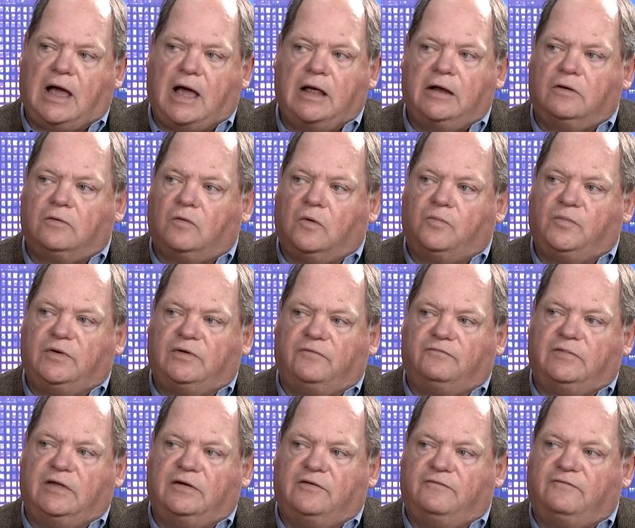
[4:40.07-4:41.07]
I grew up
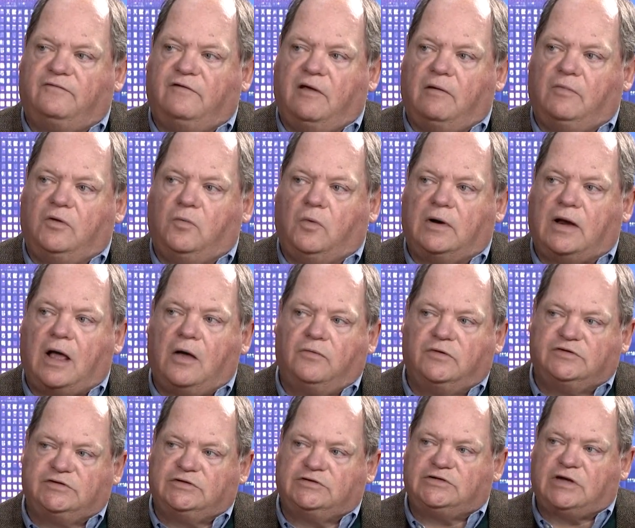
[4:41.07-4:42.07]
in a family when I
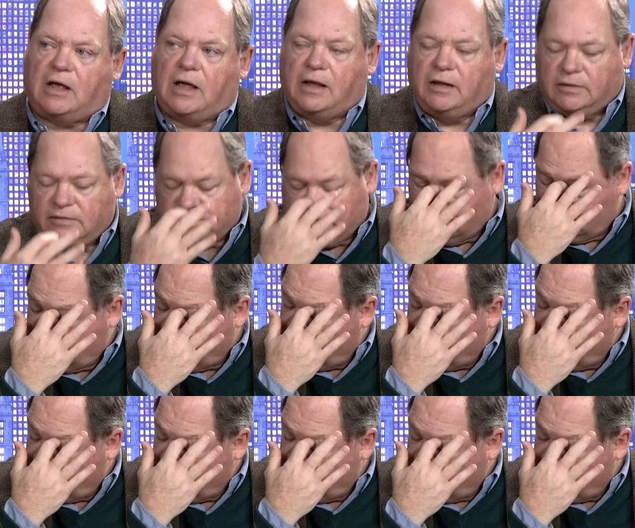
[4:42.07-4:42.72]
was a child.